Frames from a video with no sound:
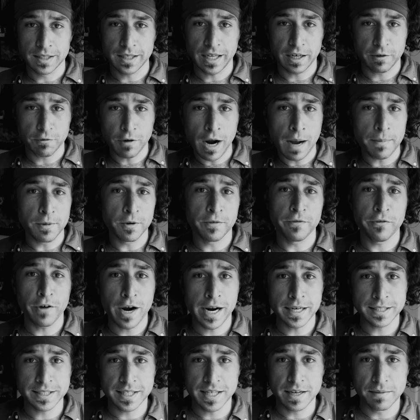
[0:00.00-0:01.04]
Like Robert
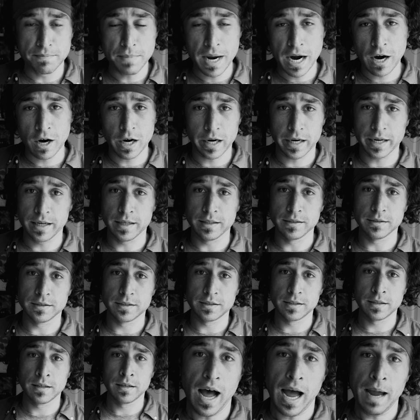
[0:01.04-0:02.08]
Frank's The Americans,